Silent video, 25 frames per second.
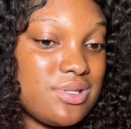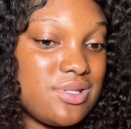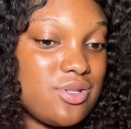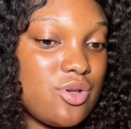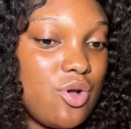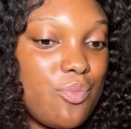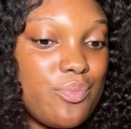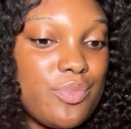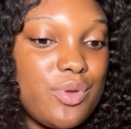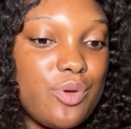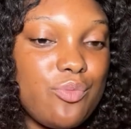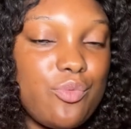Tell
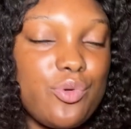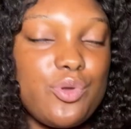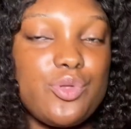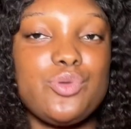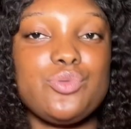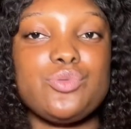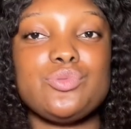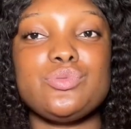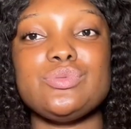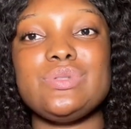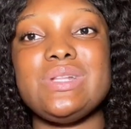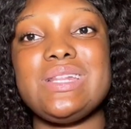me who you
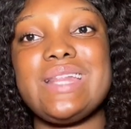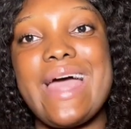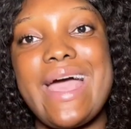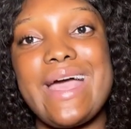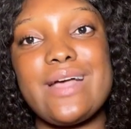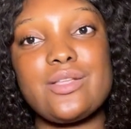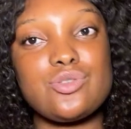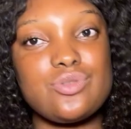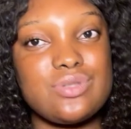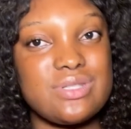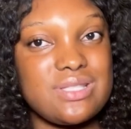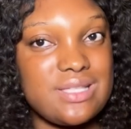would like
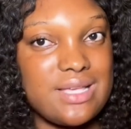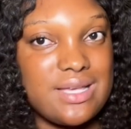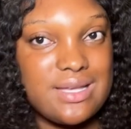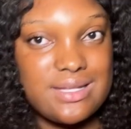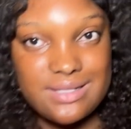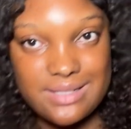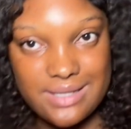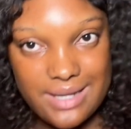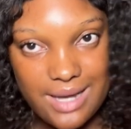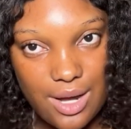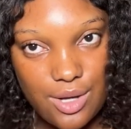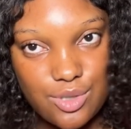to stay in
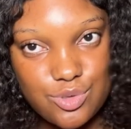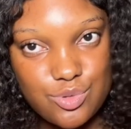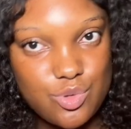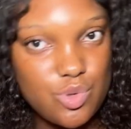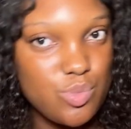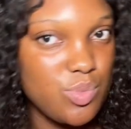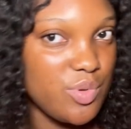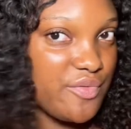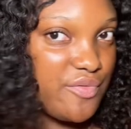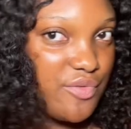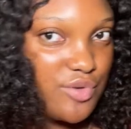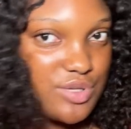the house, who you'll
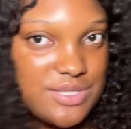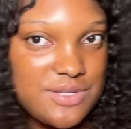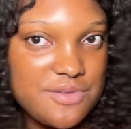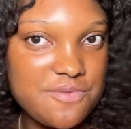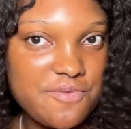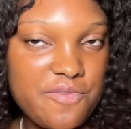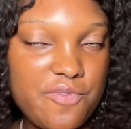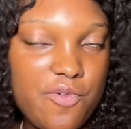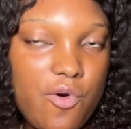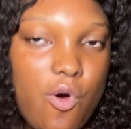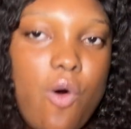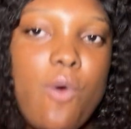be voting
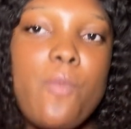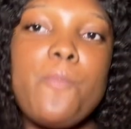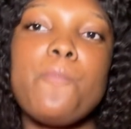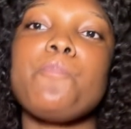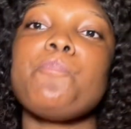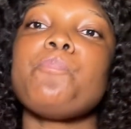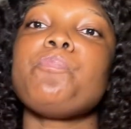for,